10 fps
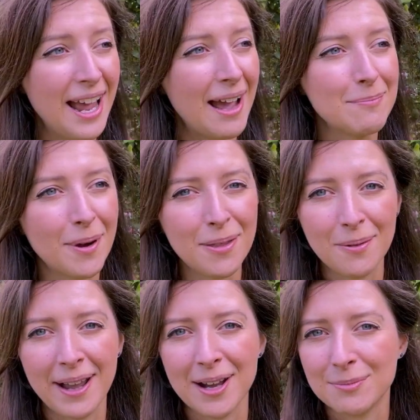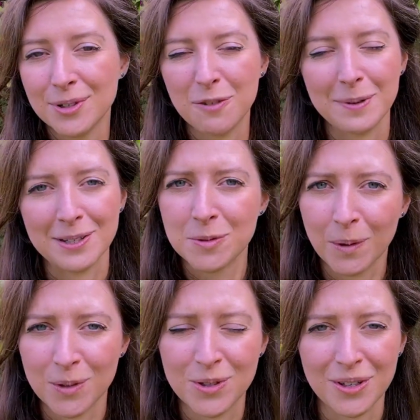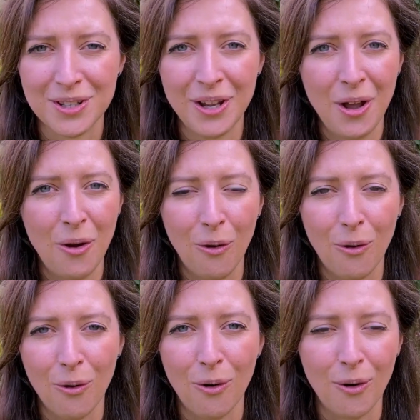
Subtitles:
And by the way, I've not been sponsored or